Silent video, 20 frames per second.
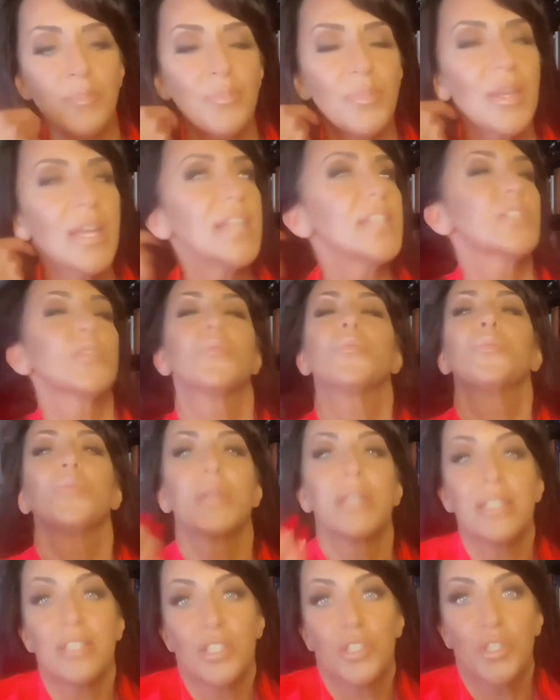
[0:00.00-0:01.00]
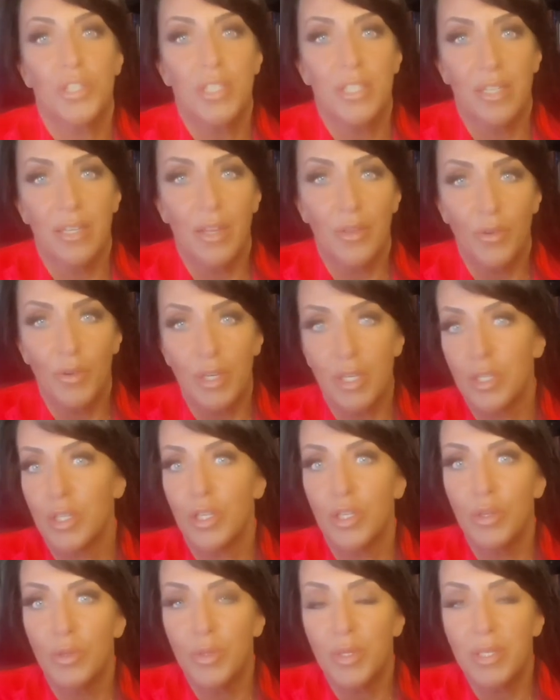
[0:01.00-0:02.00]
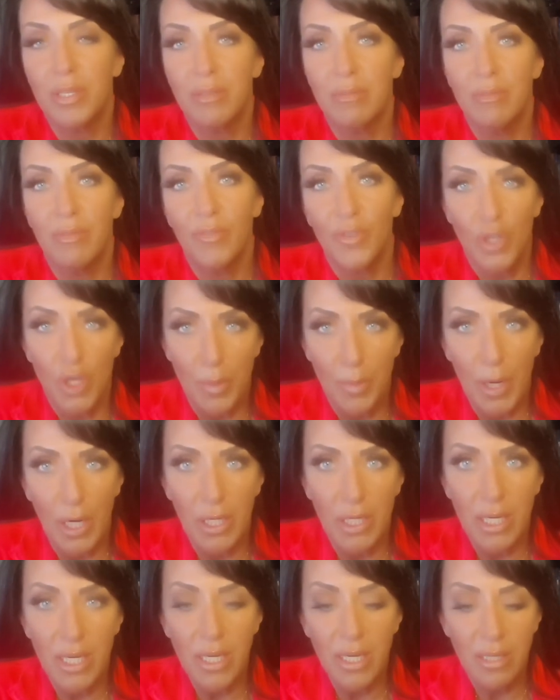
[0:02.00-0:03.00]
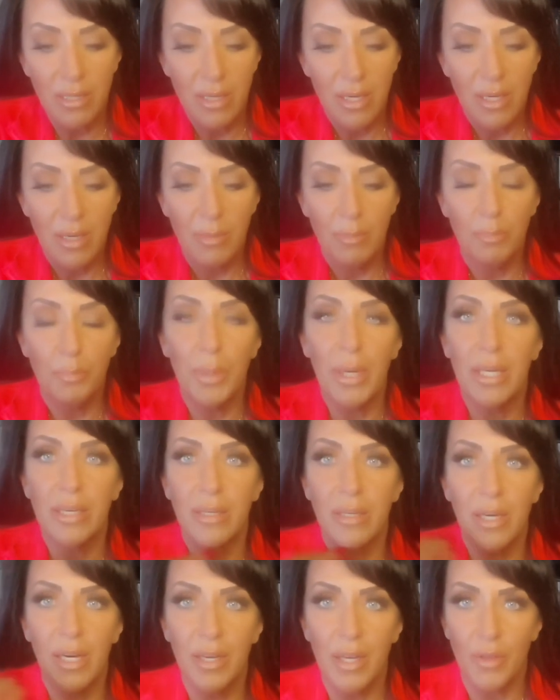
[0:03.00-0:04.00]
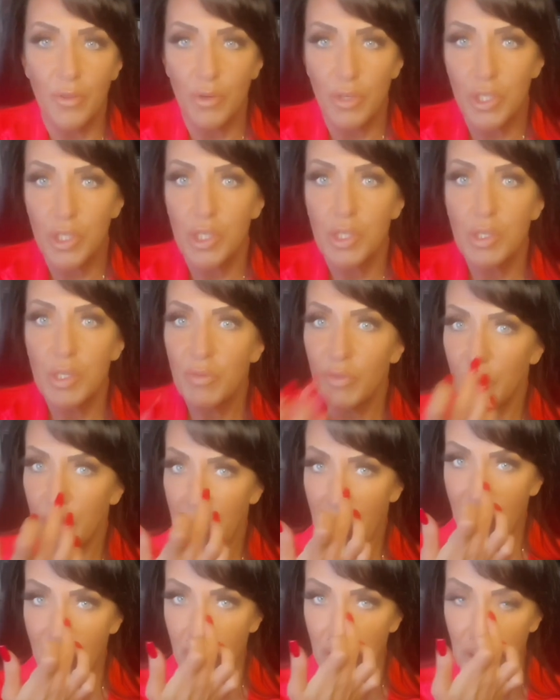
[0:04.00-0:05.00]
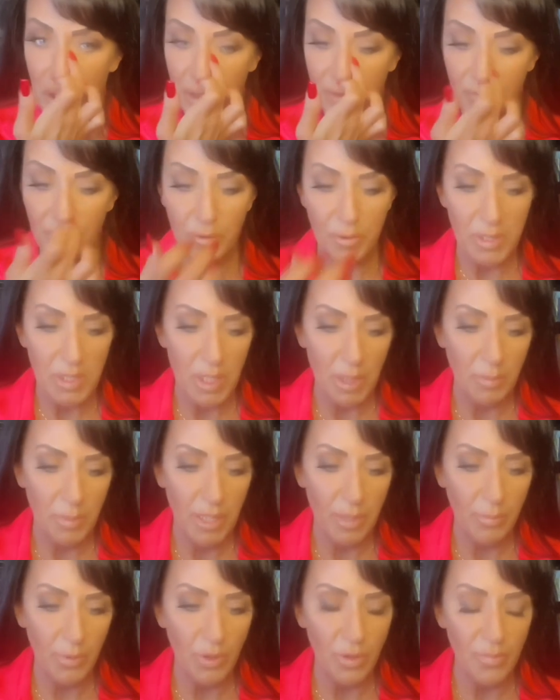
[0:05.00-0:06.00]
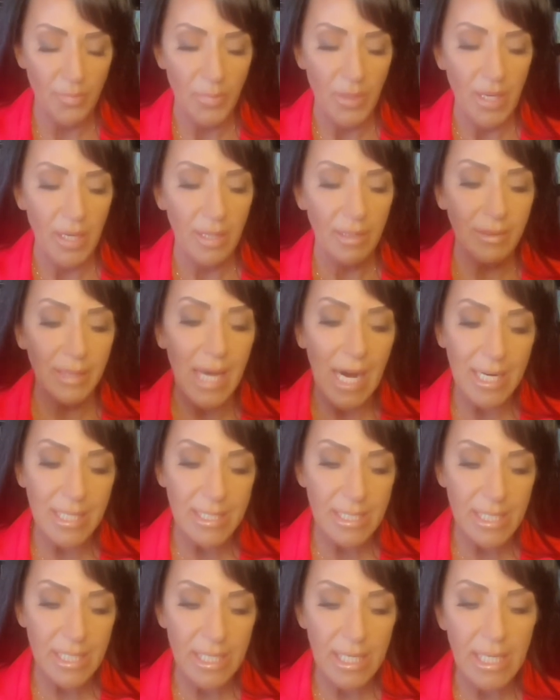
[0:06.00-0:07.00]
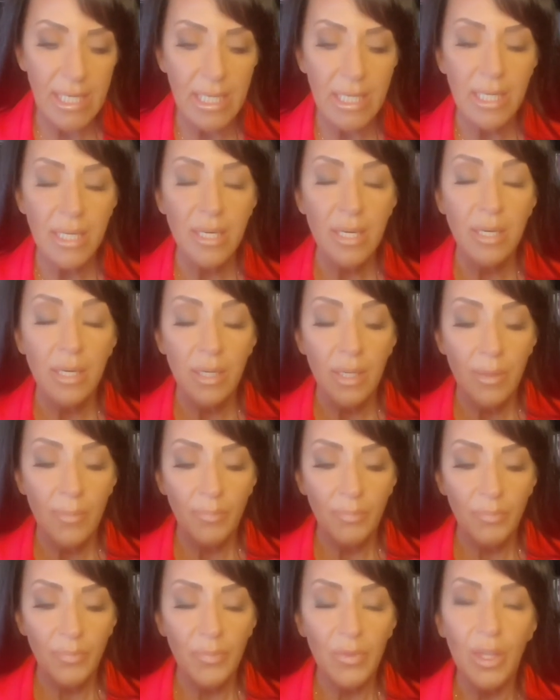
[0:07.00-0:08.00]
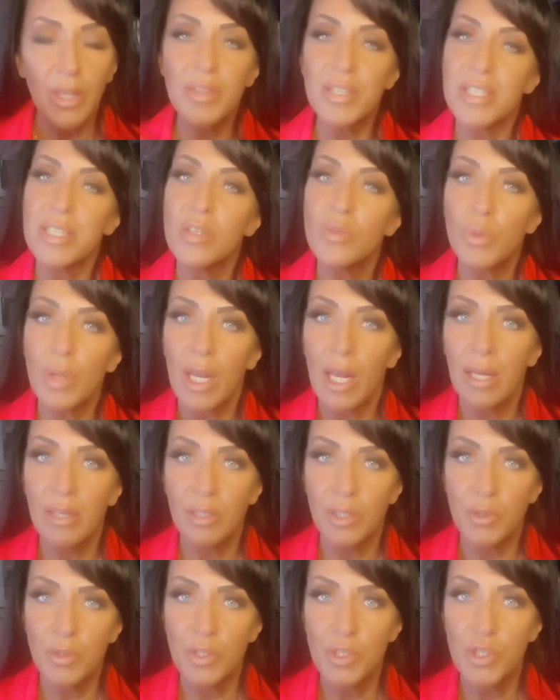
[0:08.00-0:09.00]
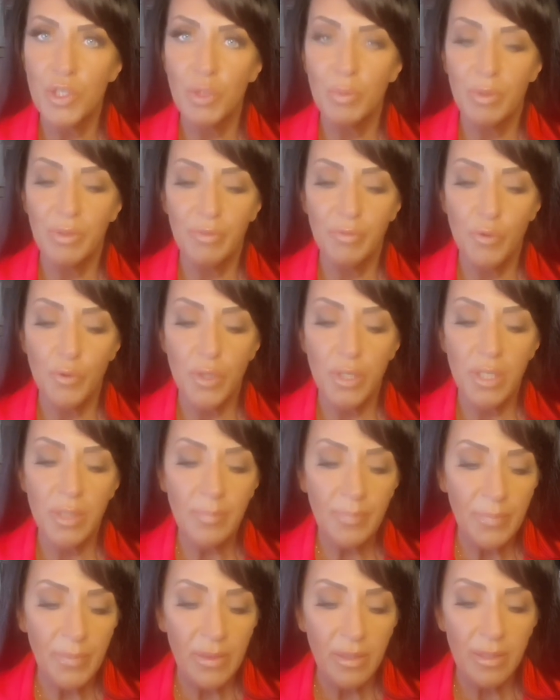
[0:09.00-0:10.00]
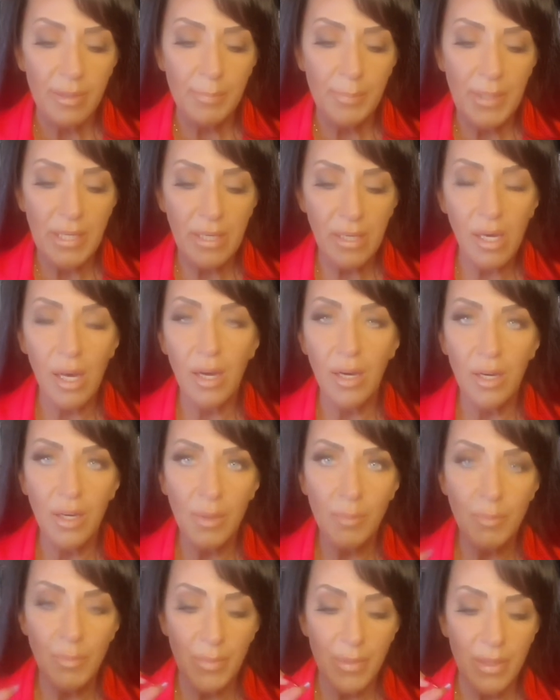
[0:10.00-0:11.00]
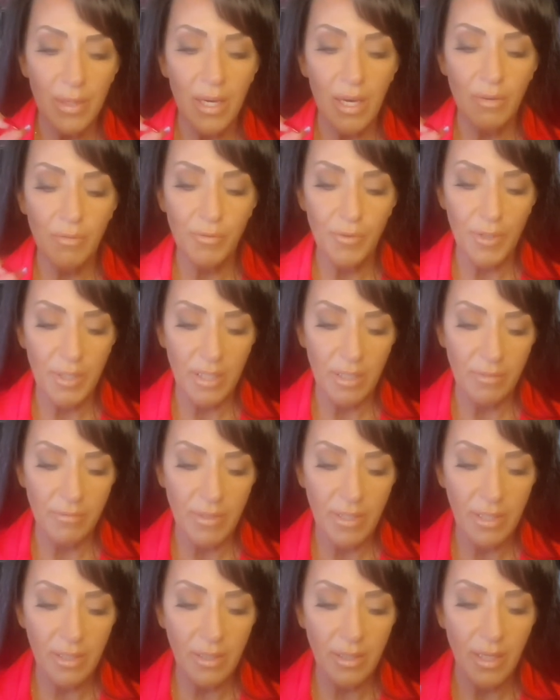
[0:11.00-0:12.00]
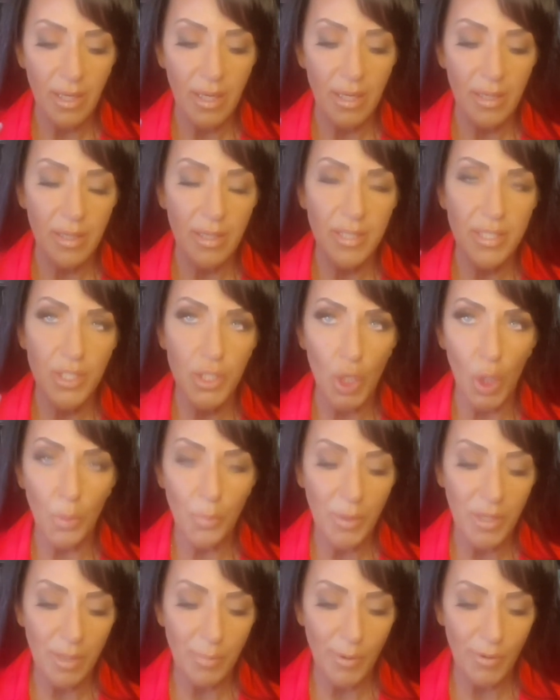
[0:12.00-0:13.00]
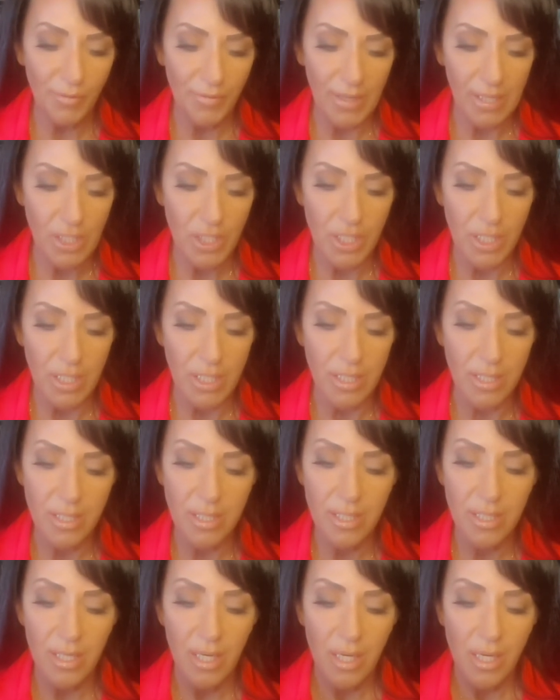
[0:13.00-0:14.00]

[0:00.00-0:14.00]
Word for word: It's just another excuse for a party, but another excuse for you to have a good influence on people. Lastly, this is what I alluded to before. Be calm and forgiving. Don't be a perfectionist.